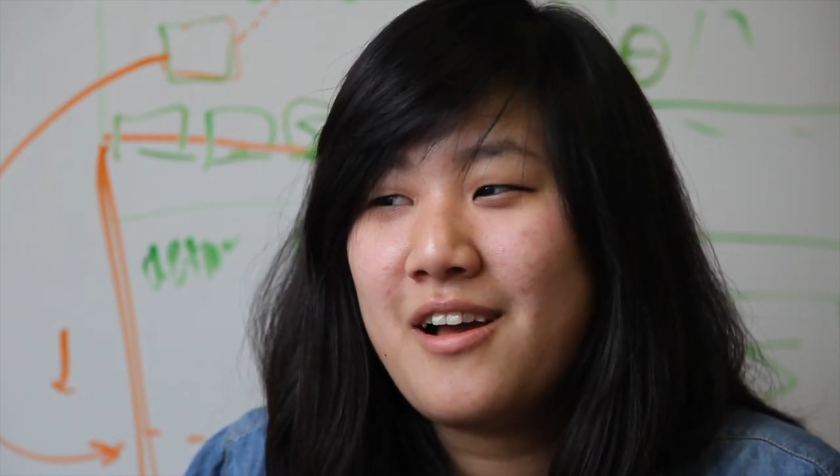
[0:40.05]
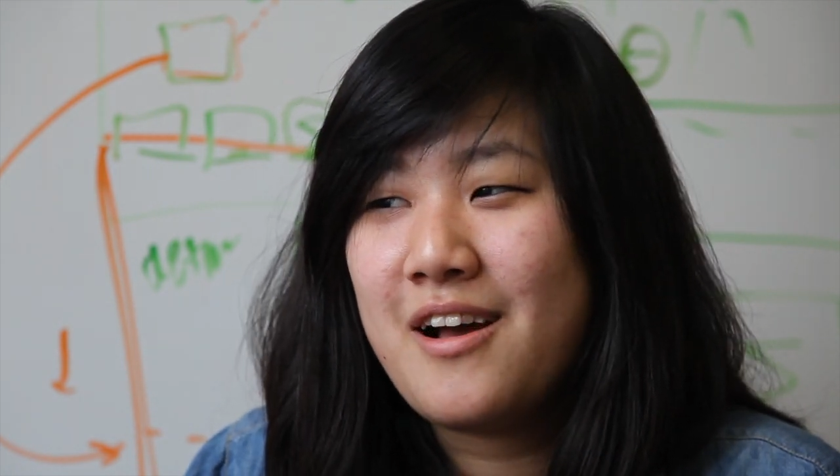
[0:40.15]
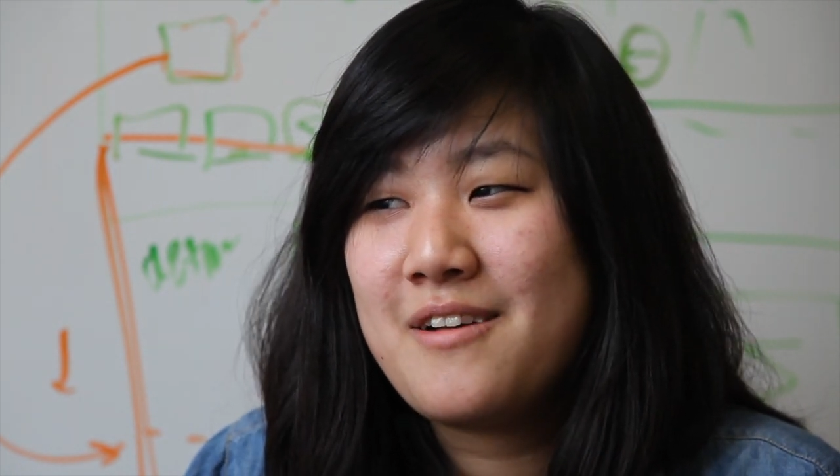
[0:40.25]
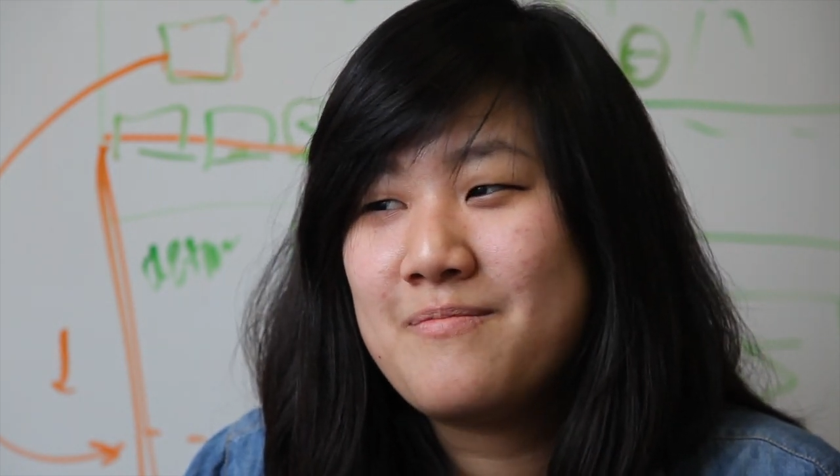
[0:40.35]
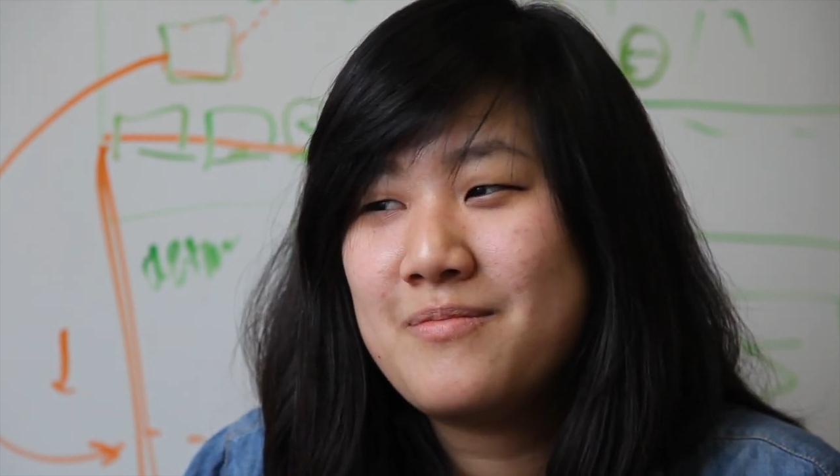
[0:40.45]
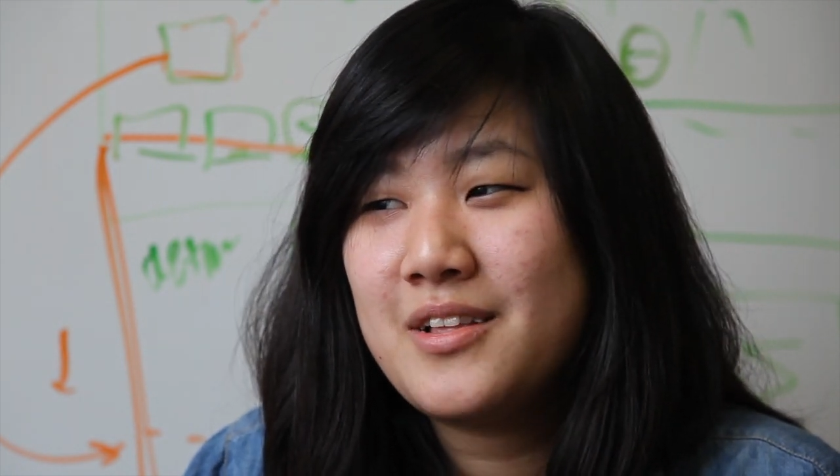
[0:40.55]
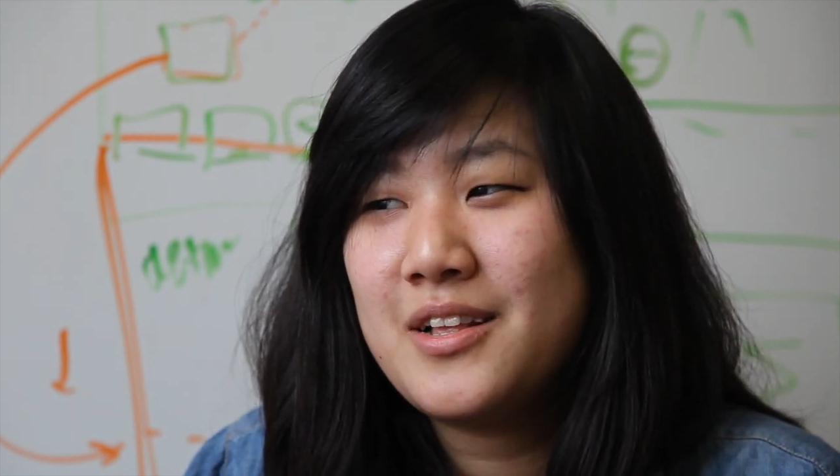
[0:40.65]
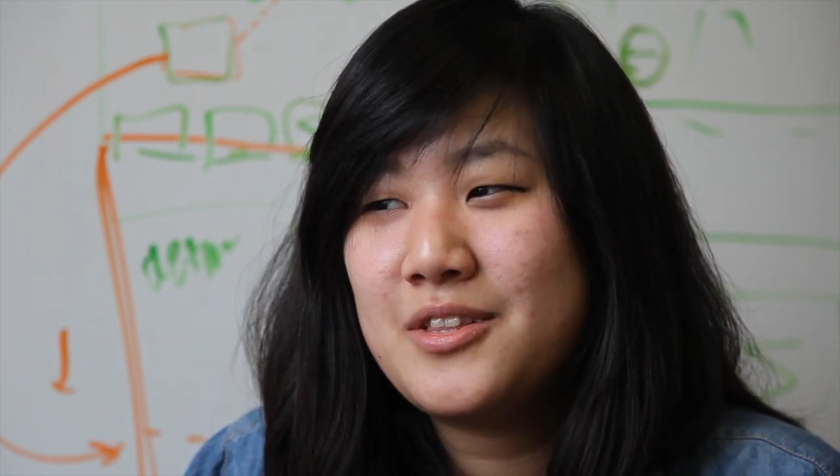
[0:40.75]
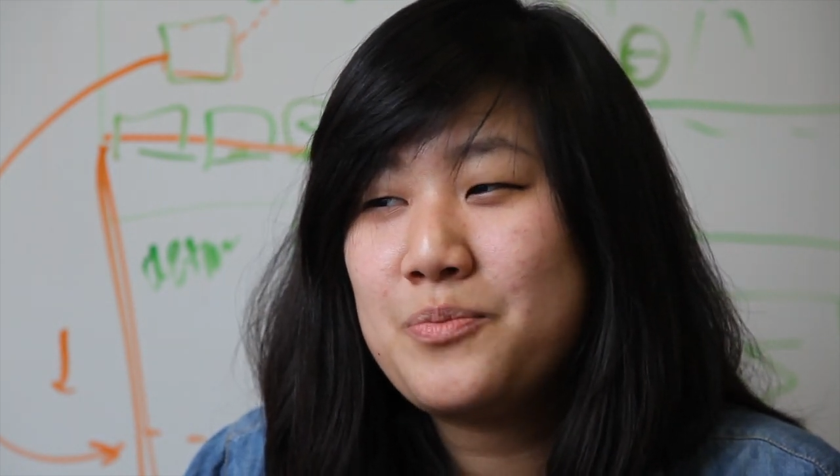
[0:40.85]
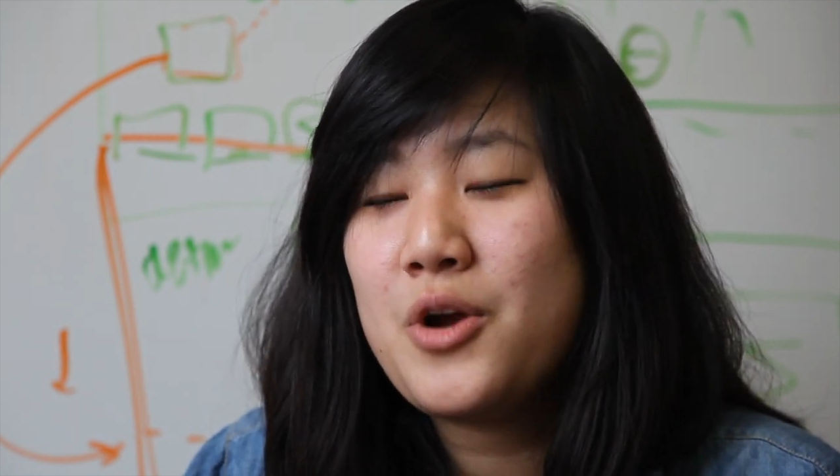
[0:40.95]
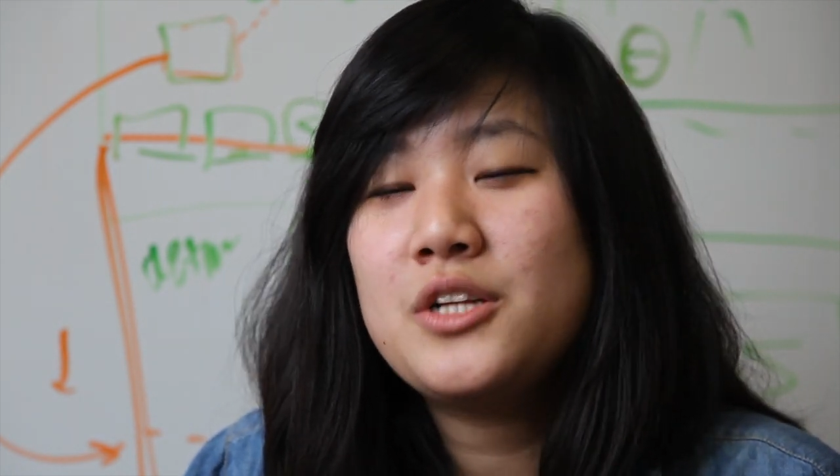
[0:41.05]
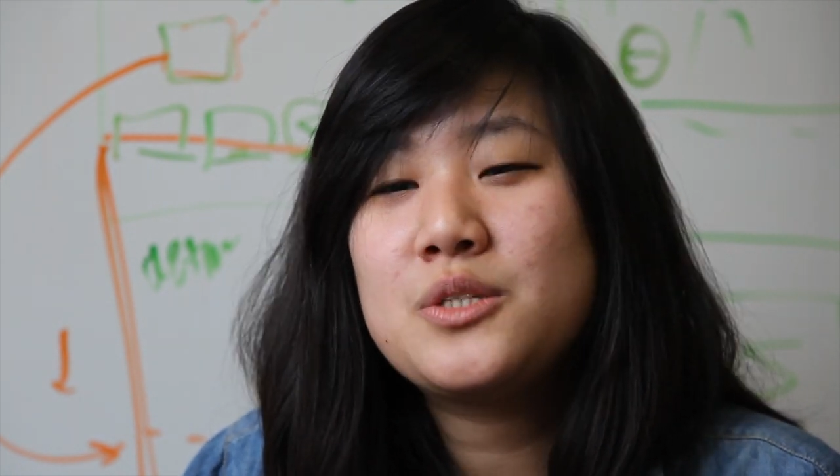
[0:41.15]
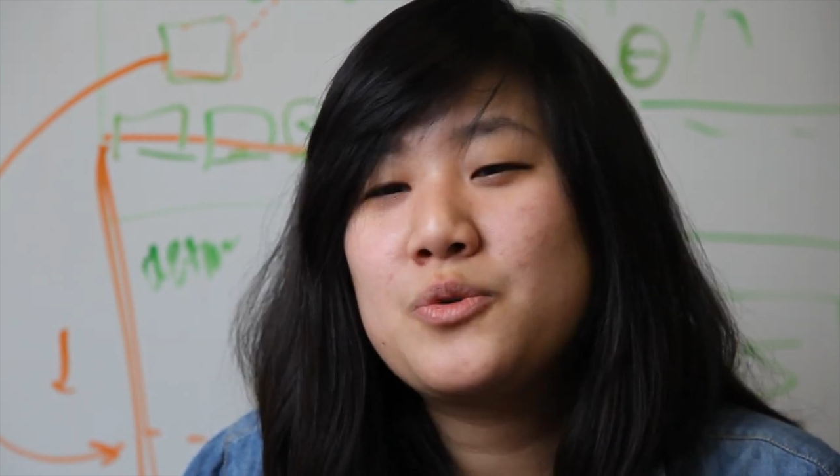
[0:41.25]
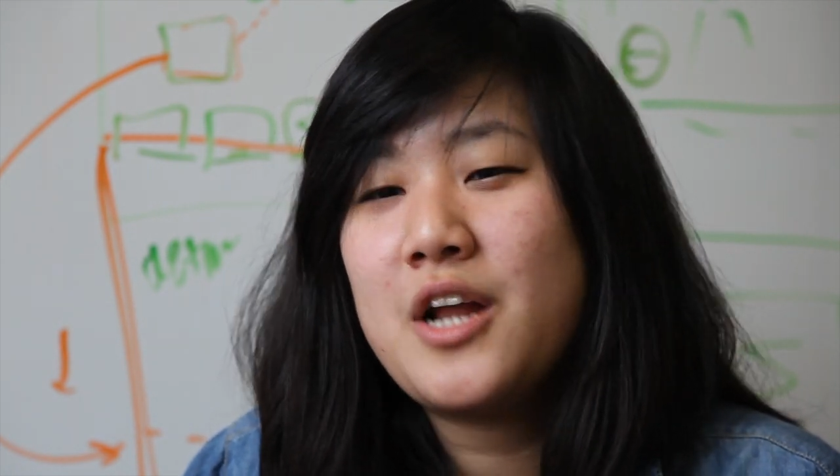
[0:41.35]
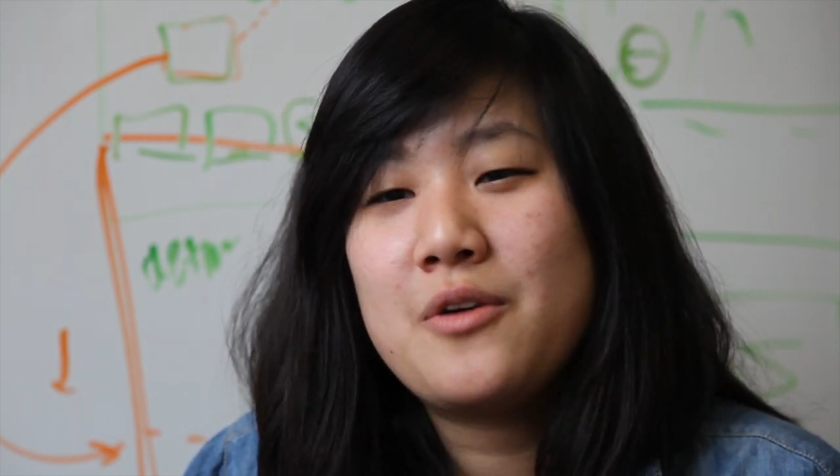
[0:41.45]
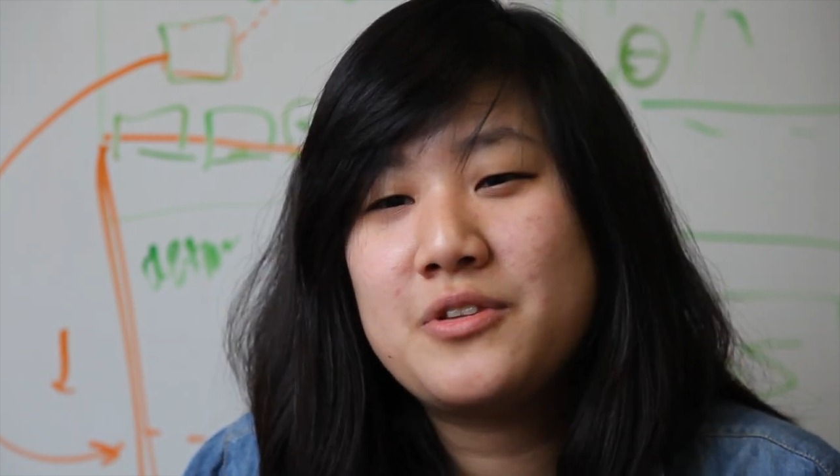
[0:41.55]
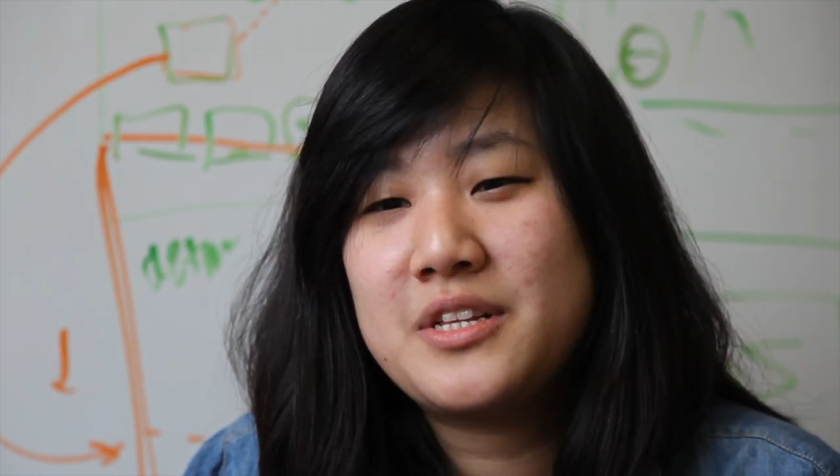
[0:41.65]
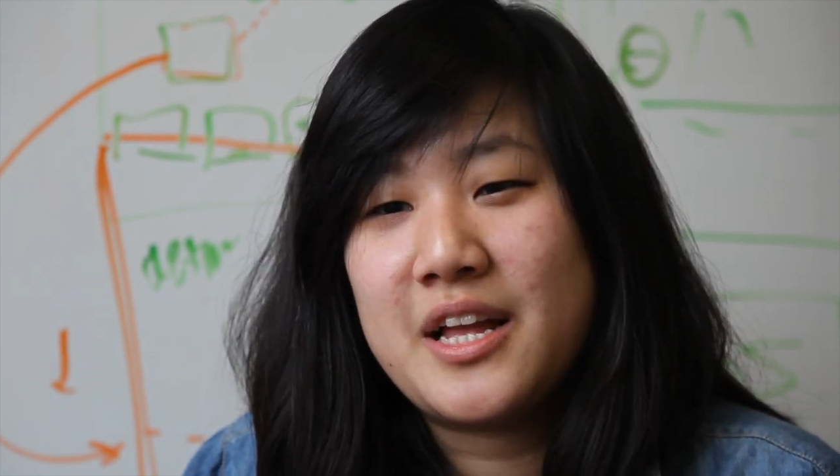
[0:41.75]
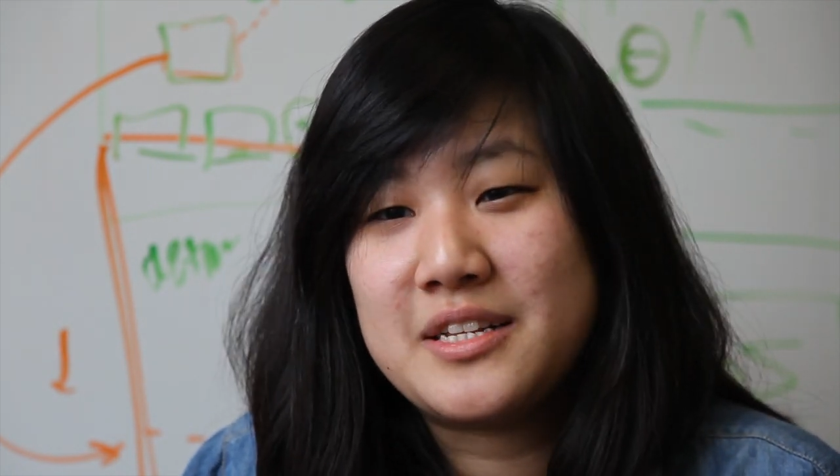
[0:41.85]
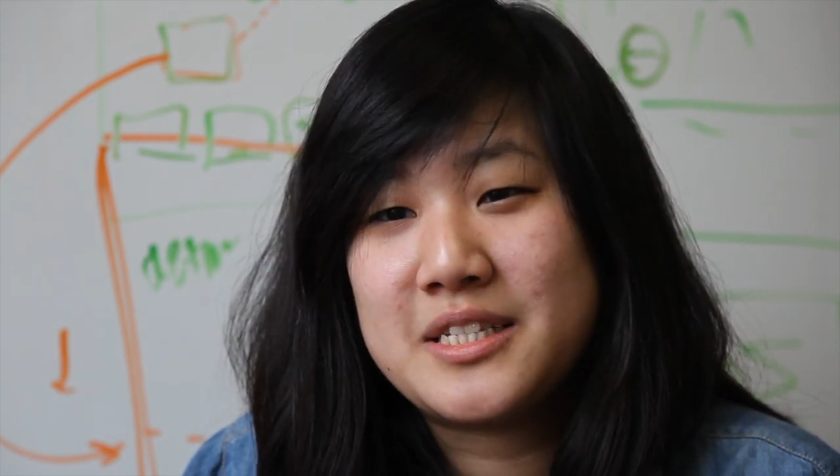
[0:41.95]
um, the projects were not
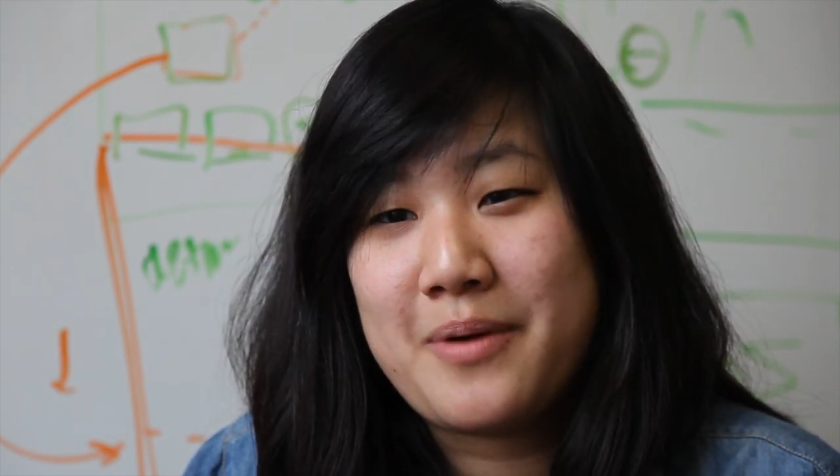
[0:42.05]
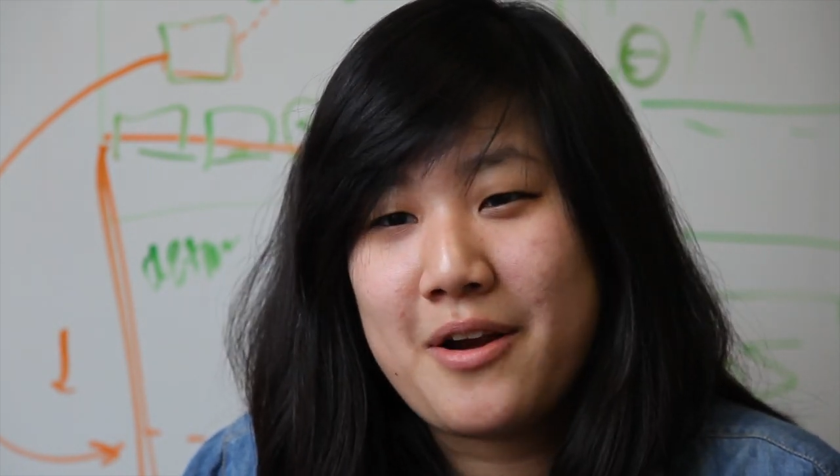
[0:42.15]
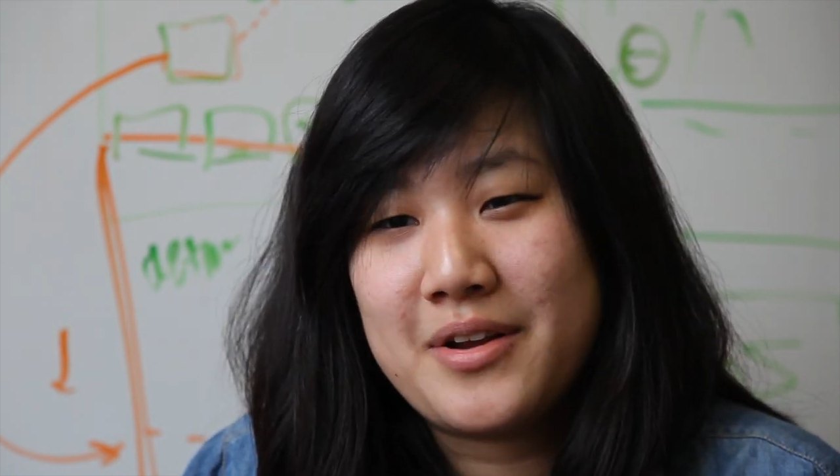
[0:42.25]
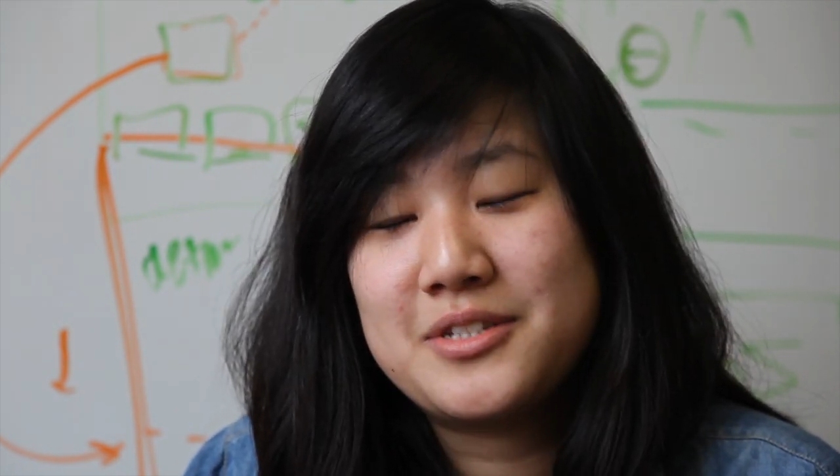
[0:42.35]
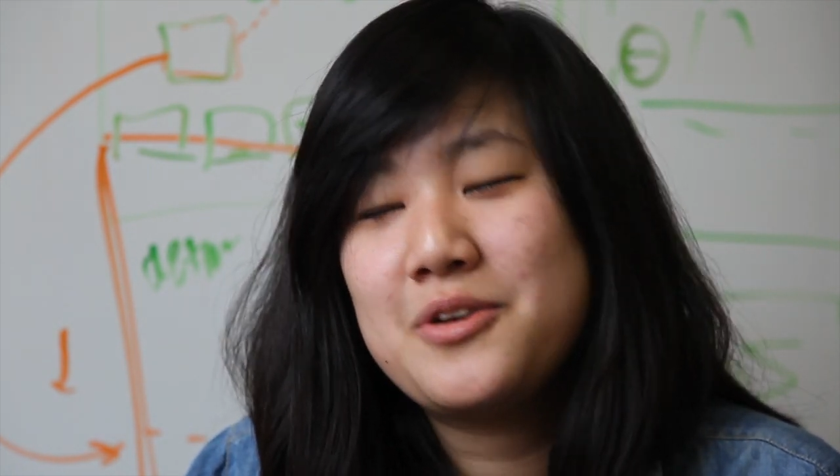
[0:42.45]
really that inspiring.